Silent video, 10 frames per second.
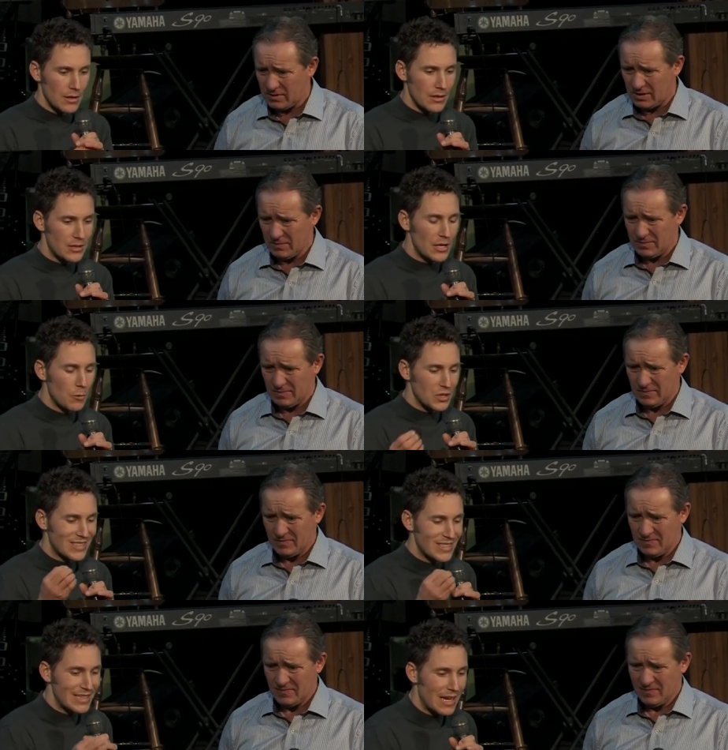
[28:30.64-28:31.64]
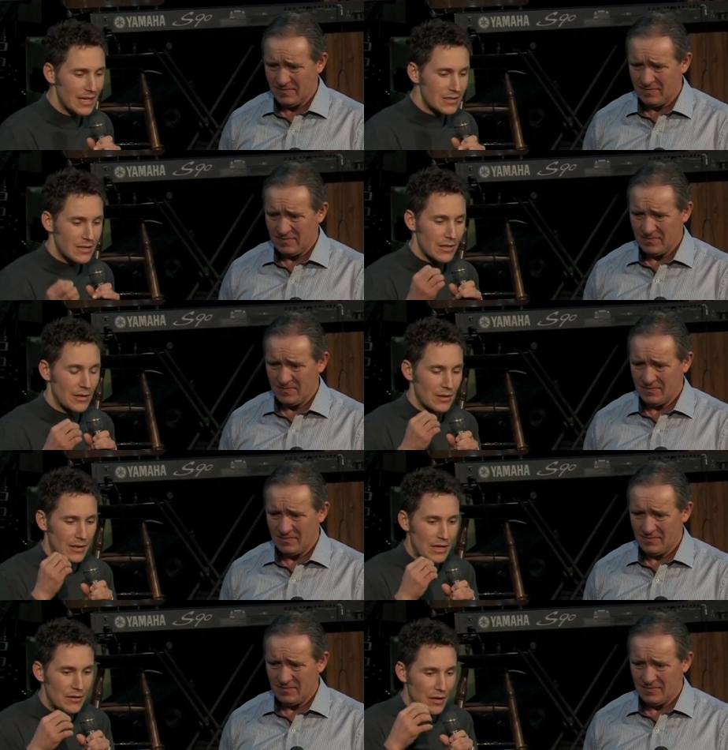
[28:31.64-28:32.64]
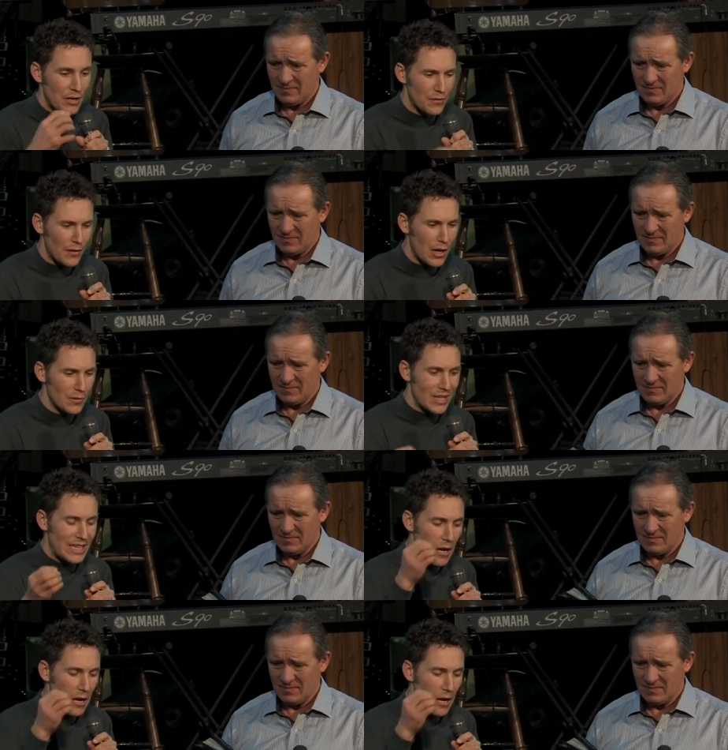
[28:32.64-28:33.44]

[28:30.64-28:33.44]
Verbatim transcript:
Speaker 1: He was not uh, in, involved in a